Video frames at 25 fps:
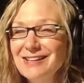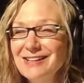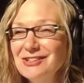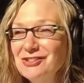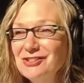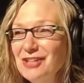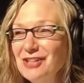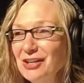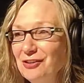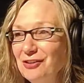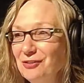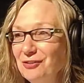
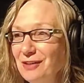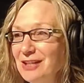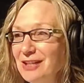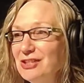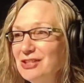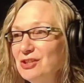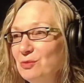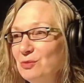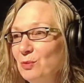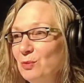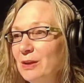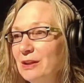
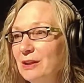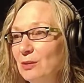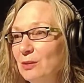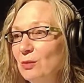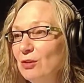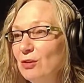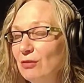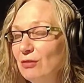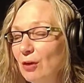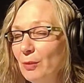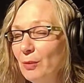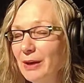generation when they were
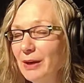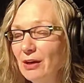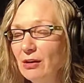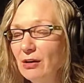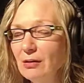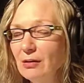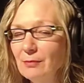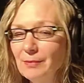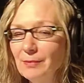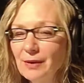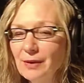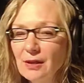growing
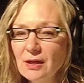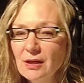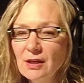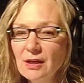up.